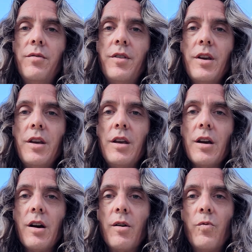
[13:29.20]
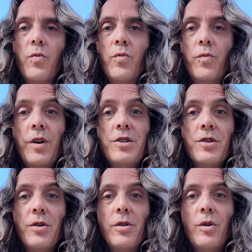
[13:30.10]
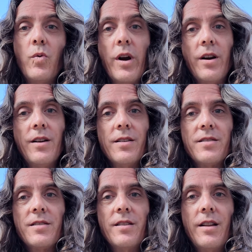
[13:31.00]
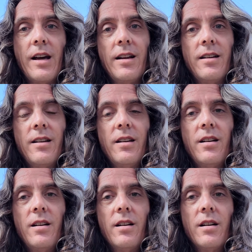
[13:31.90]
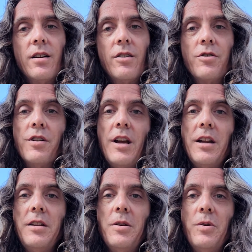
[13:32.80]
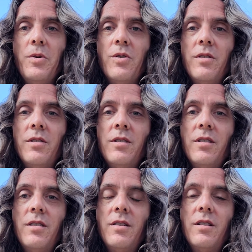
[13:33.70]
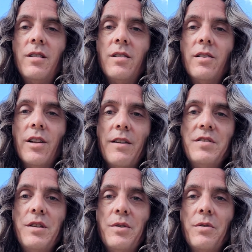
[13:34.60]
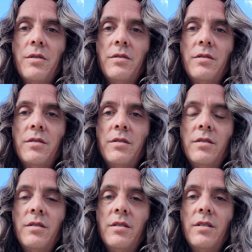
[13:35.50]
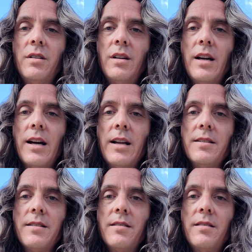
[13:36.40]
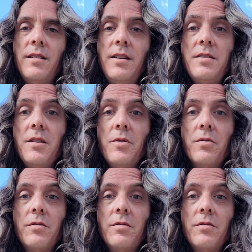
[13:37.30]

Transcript: the original awareness that created you, loves you, and is you.